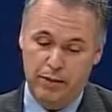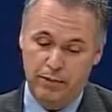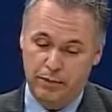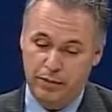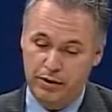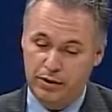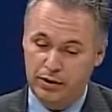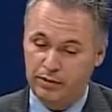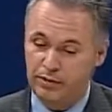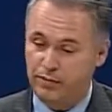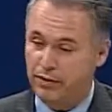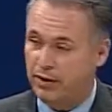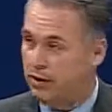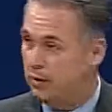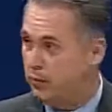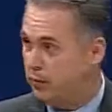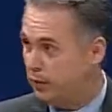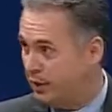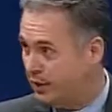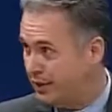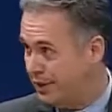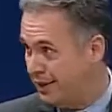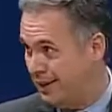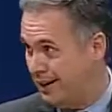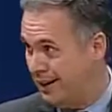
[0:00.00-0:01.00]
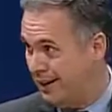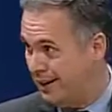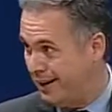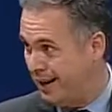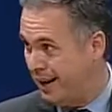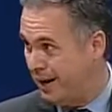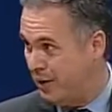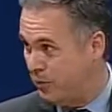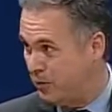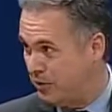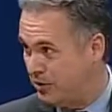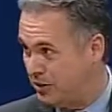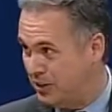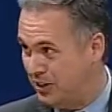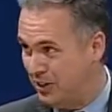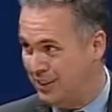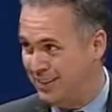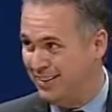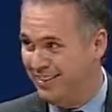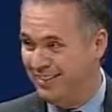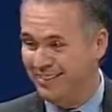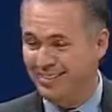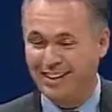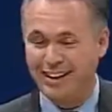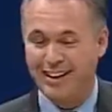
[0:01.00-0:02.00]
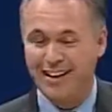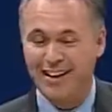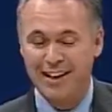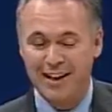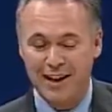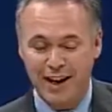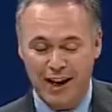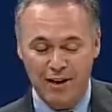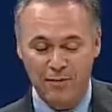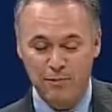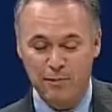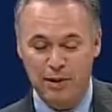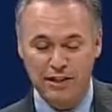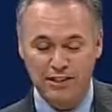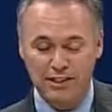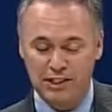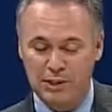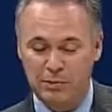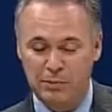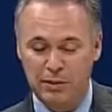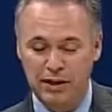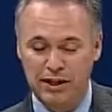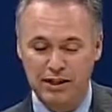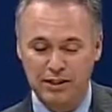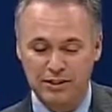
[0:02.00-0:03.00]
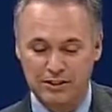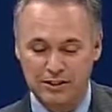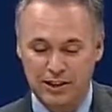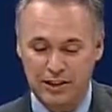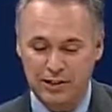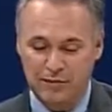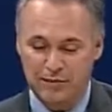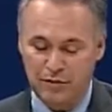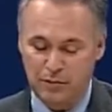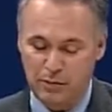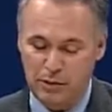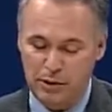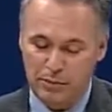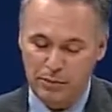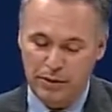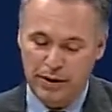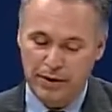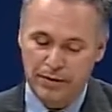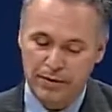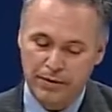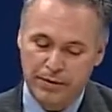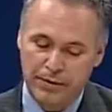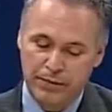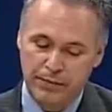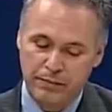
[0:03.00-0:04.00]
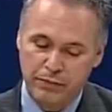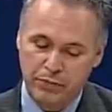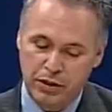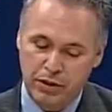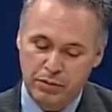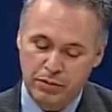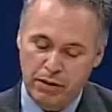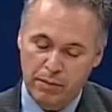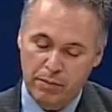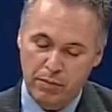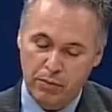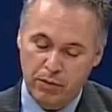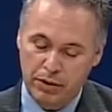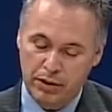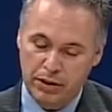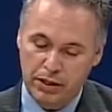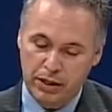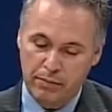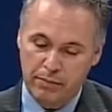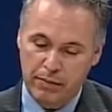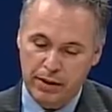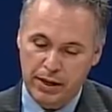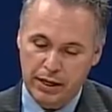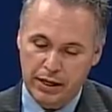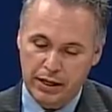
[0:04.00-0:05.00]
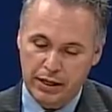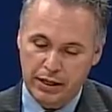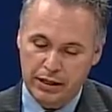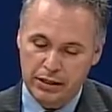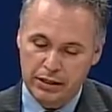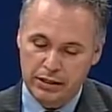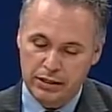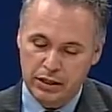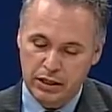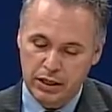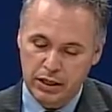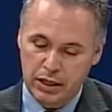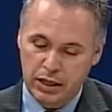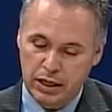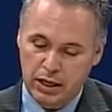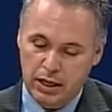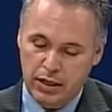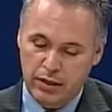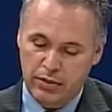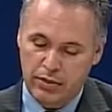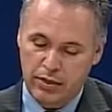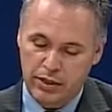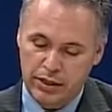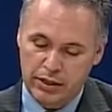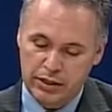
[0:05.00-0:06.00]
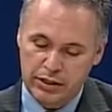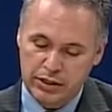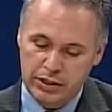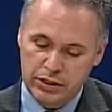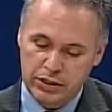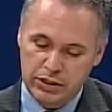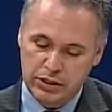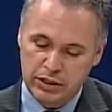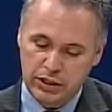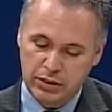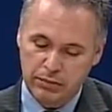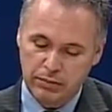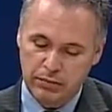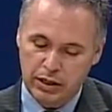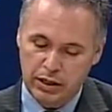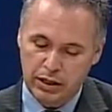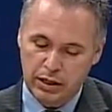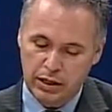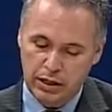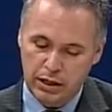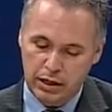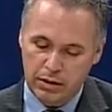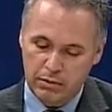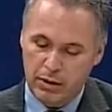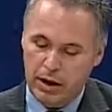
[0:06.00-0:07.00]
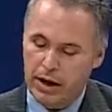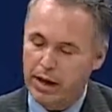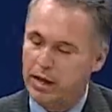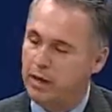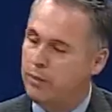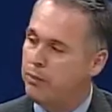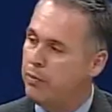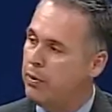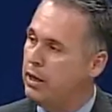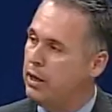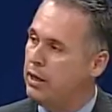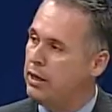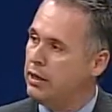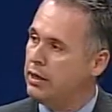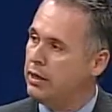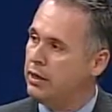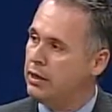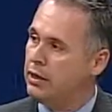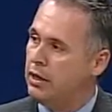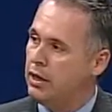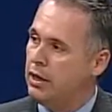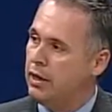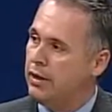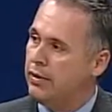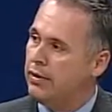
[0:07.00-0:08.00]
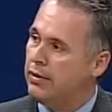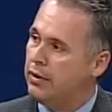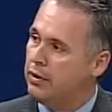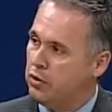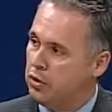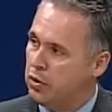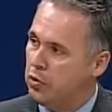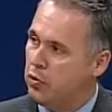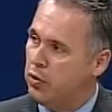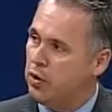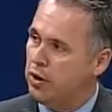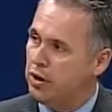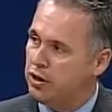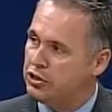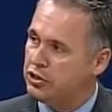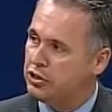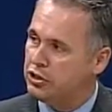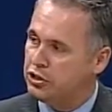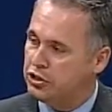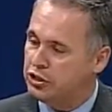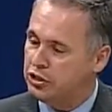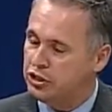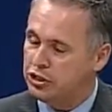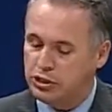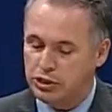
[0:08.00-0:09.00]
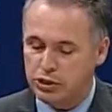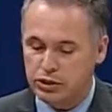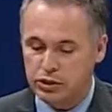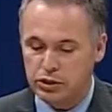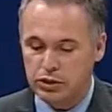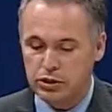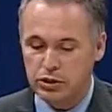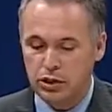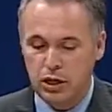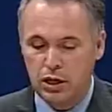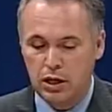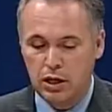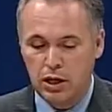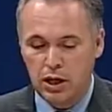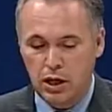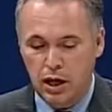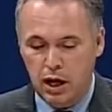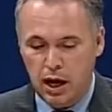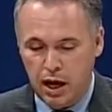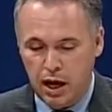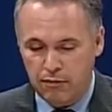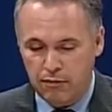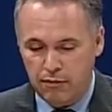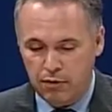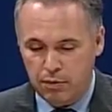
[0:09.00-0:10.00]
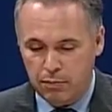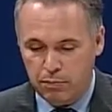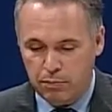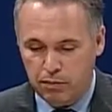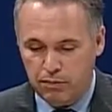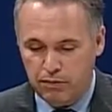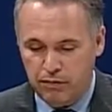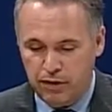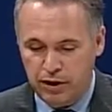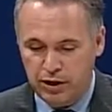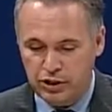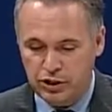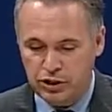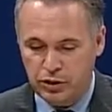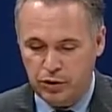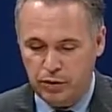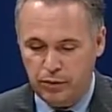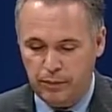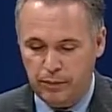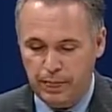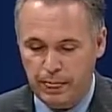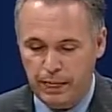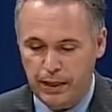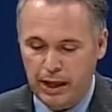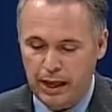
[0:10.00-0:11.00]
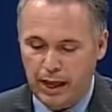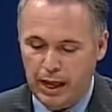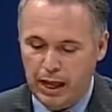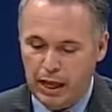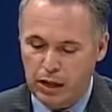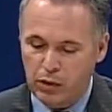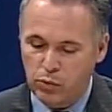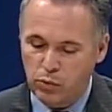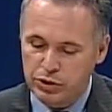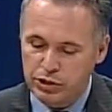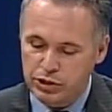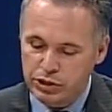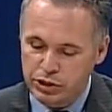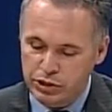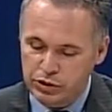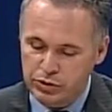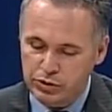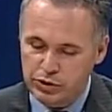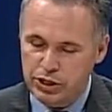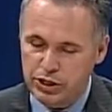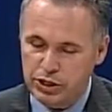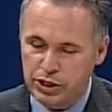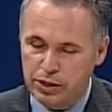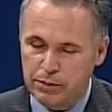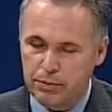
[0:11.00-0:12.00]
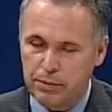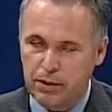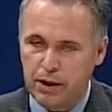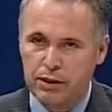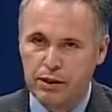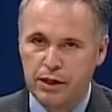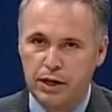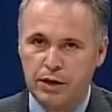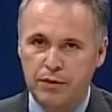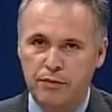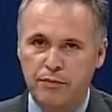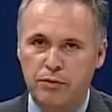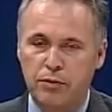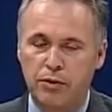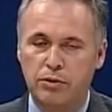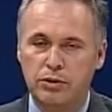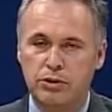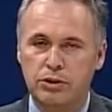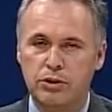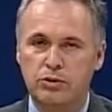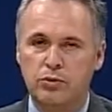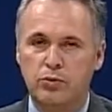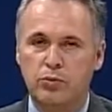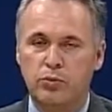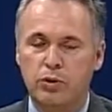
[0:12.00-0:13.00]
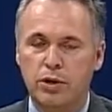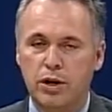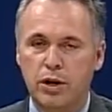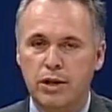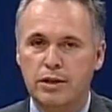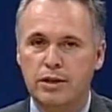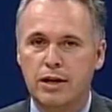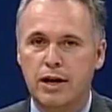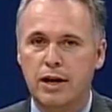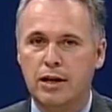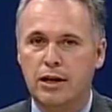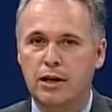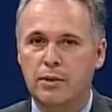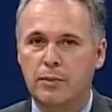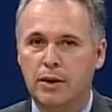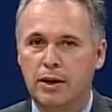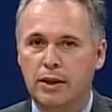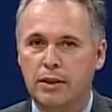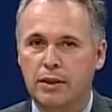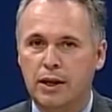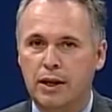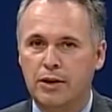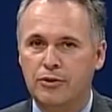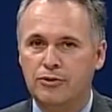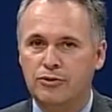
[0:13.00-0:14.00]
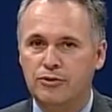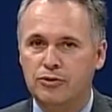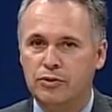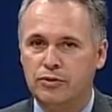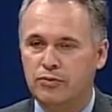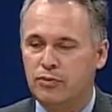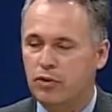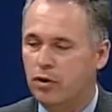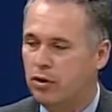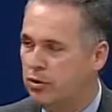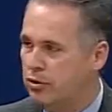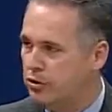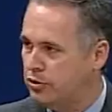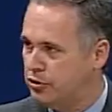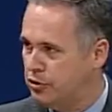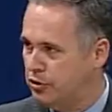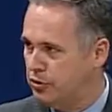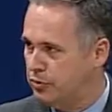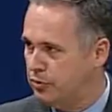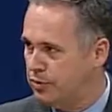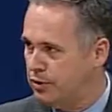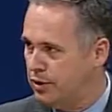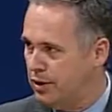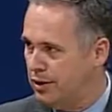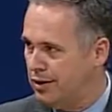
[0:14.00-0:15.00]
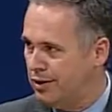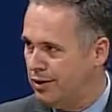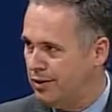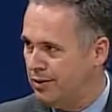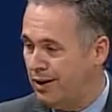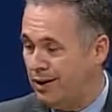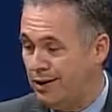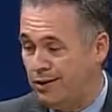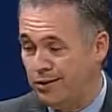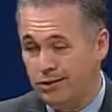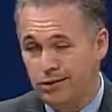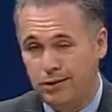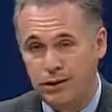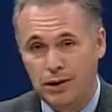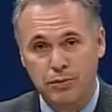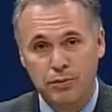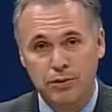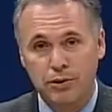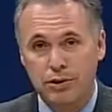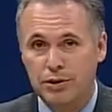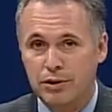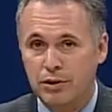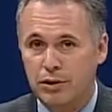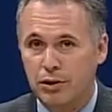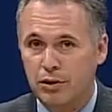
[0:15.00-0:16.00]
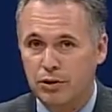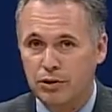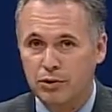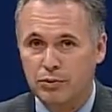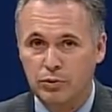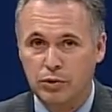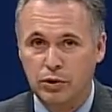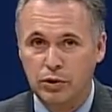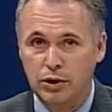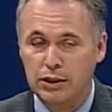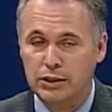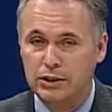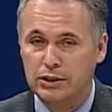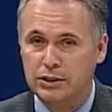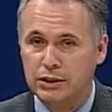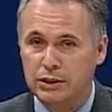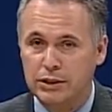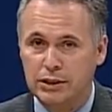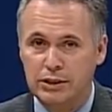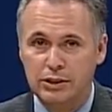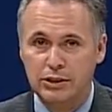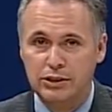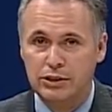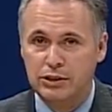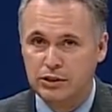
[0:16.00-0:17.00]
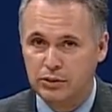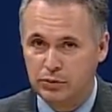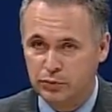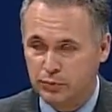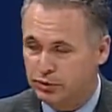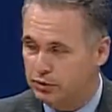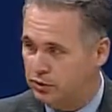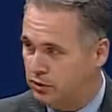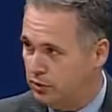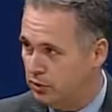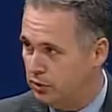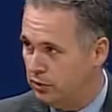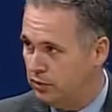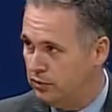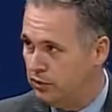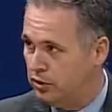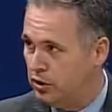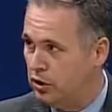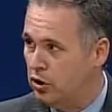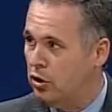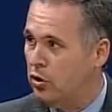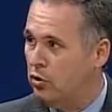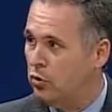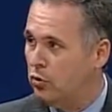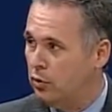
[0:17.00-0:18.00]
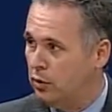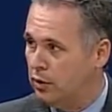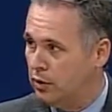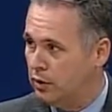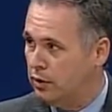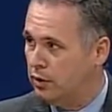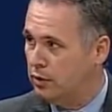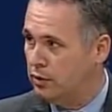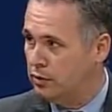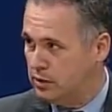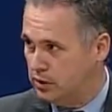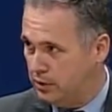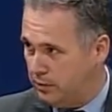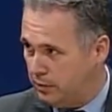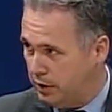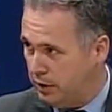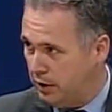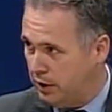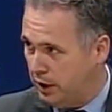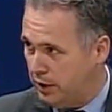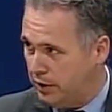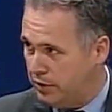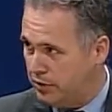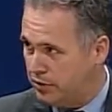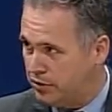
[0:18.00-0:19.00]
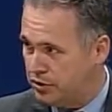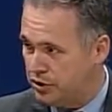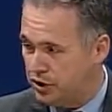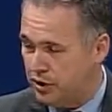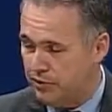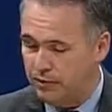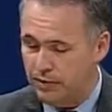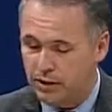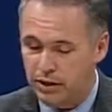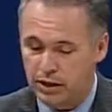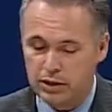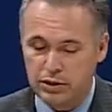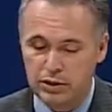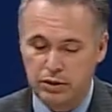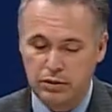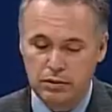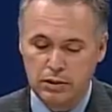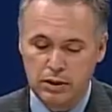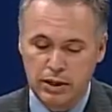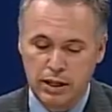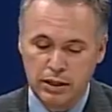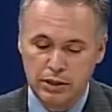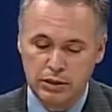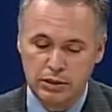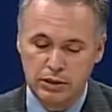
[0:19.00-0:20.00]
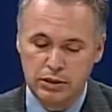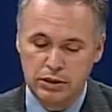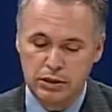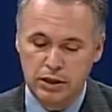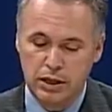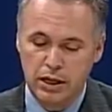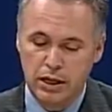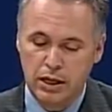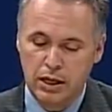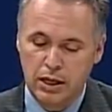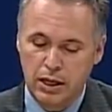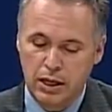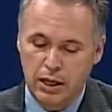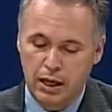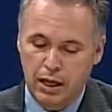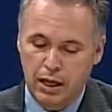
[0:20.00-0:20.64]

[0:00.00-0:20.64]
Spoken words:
I barely found out what a 1099 was. My CPA does all that for me. But my point that I'm making is this is something, in my opinion, that requires the assistance of a professional. And what's interesting about that, folks, is we're not talking about thousands of dollars here. We're talking, I don't know, a couple $100 more or less to get this thing resolved with somebody like yourself at Latino Taxes.